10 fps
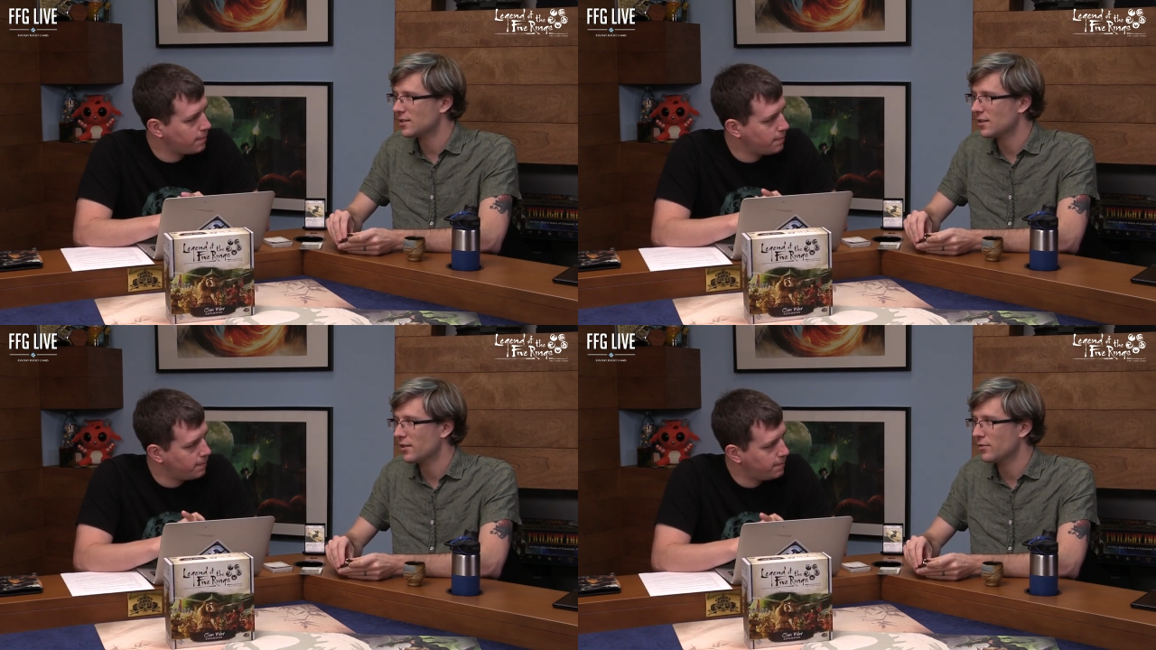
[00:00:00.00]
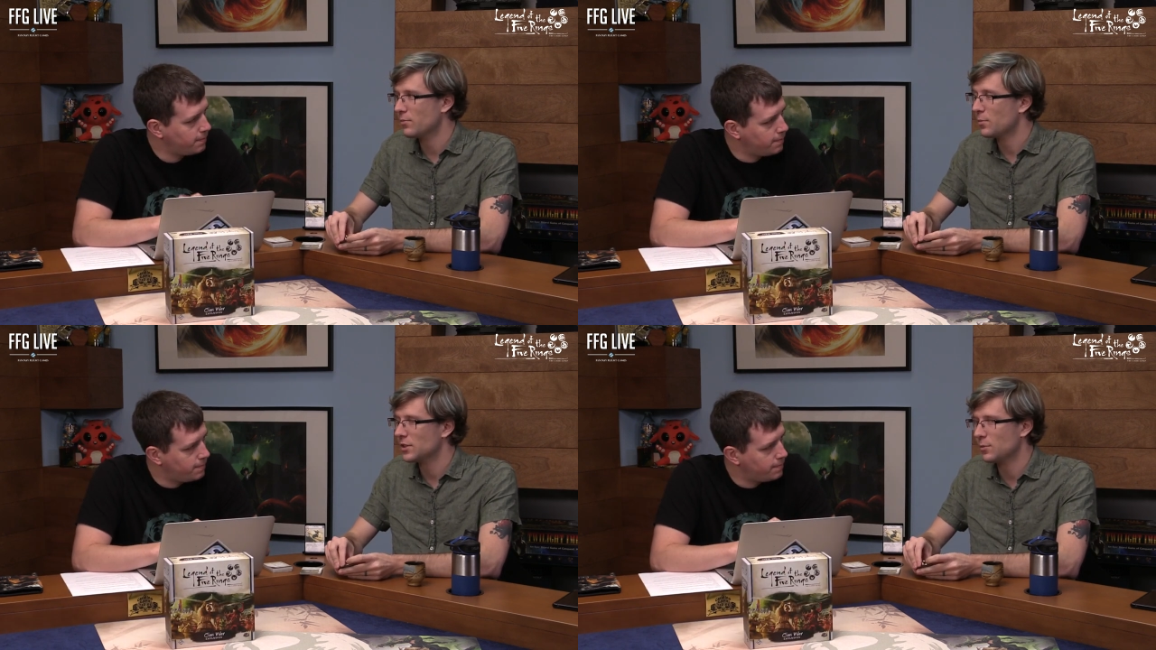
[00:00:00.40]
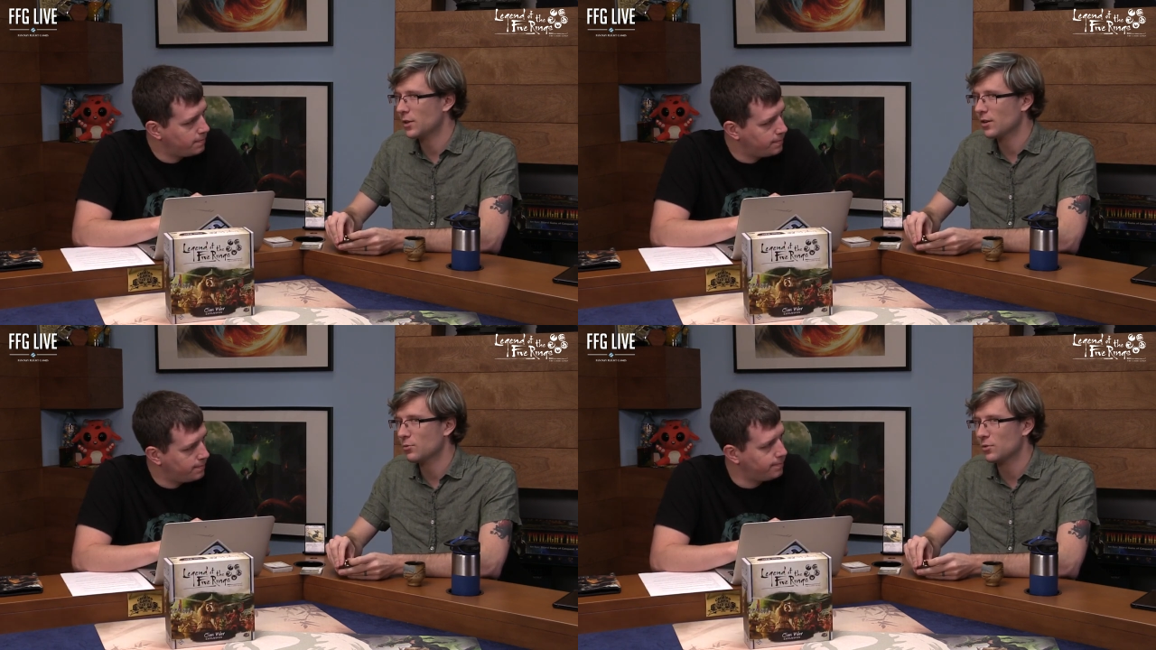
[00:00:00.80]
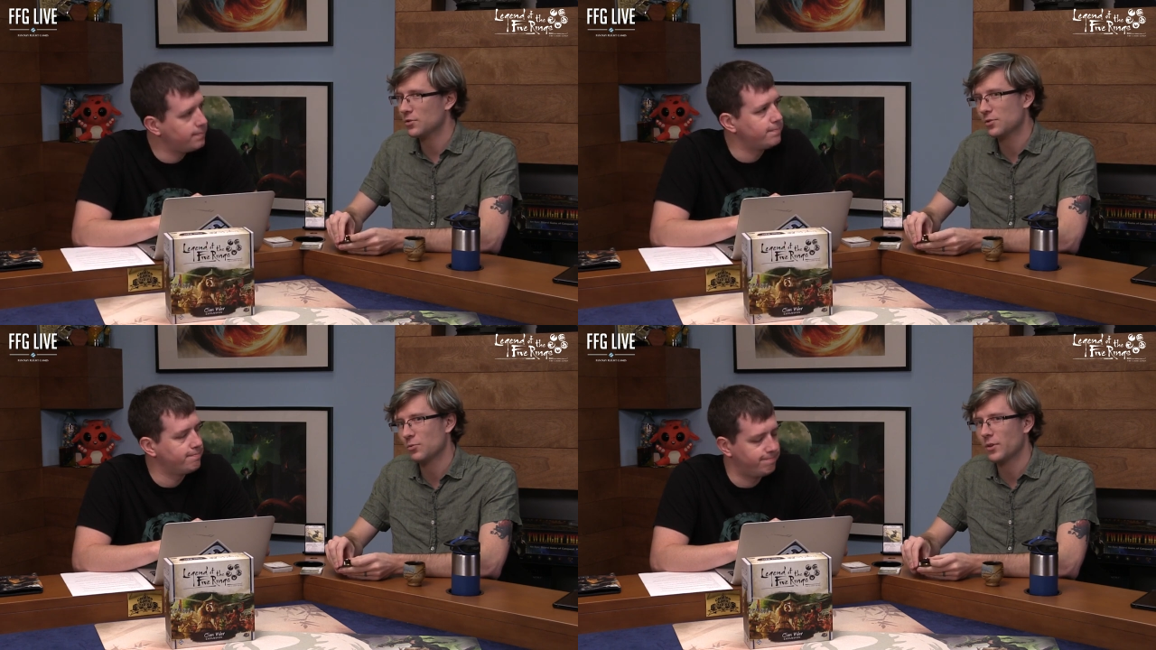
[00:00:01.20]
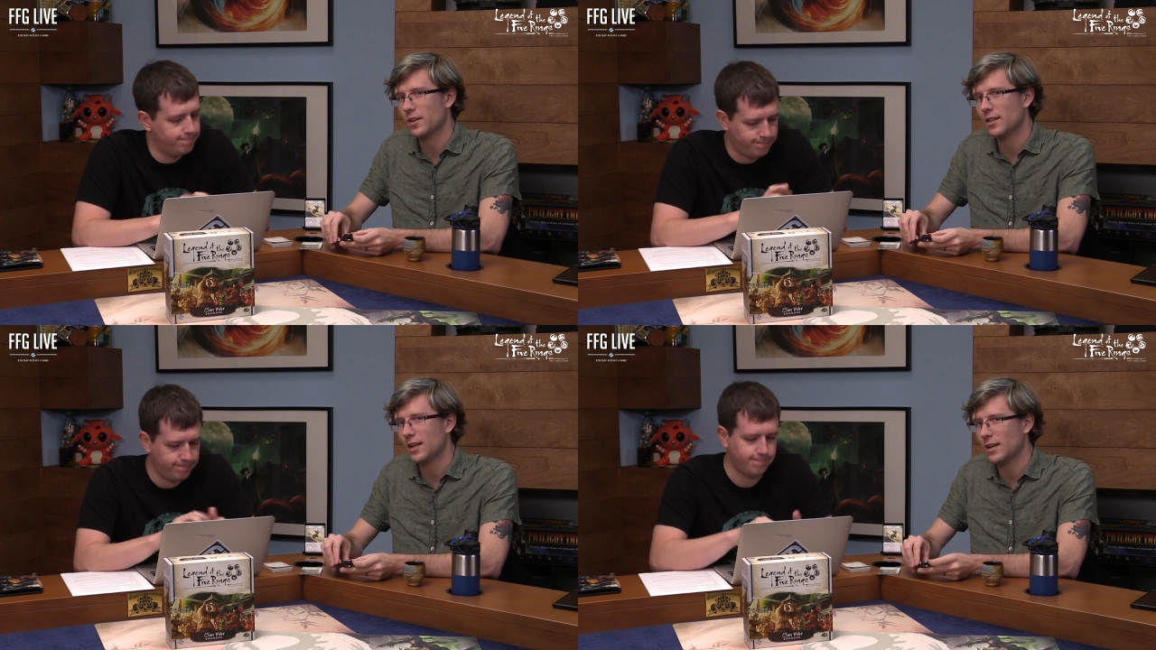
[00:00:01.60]
Speaker 1: test of multiplayer rules
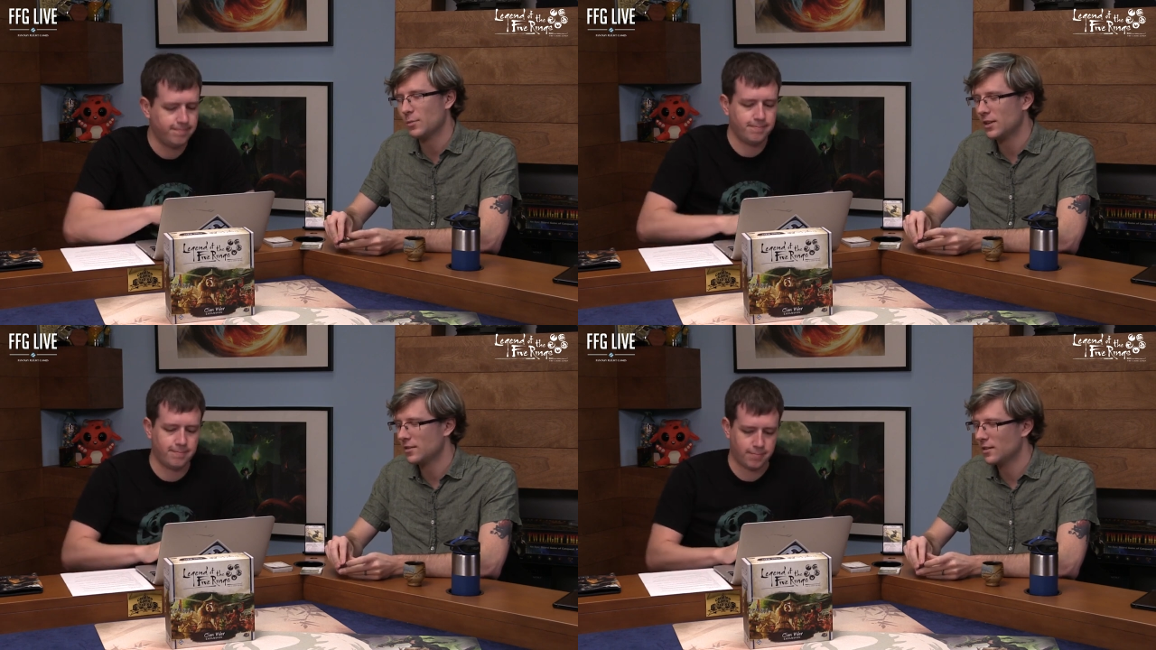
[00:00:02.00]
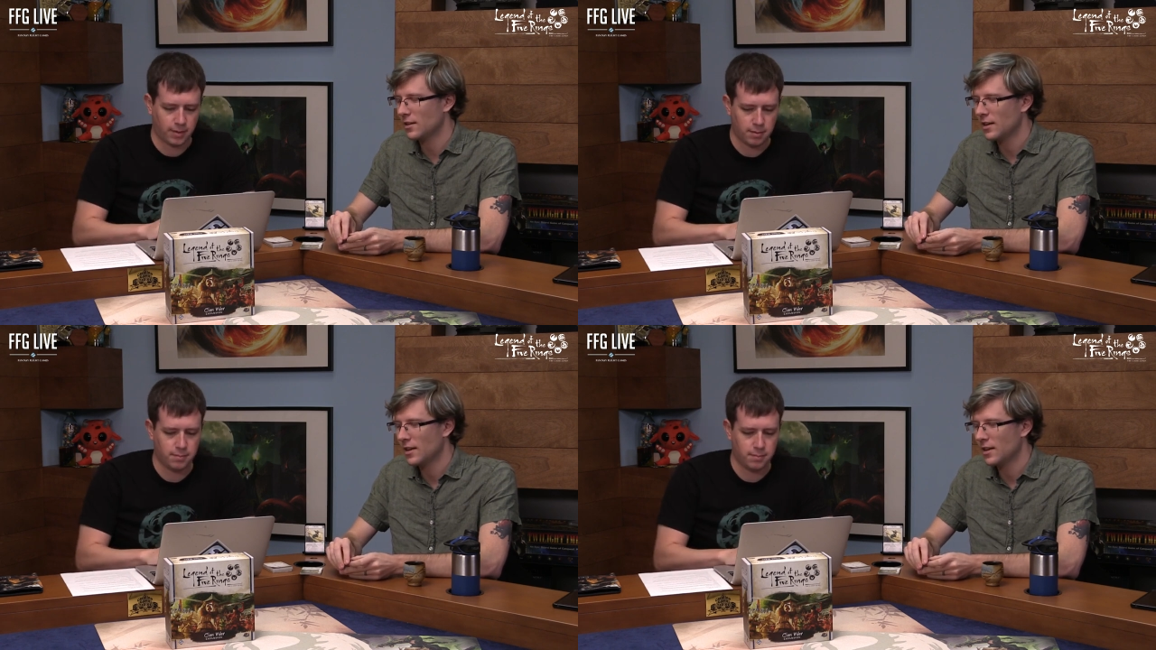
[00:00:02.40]
with Enlightenment.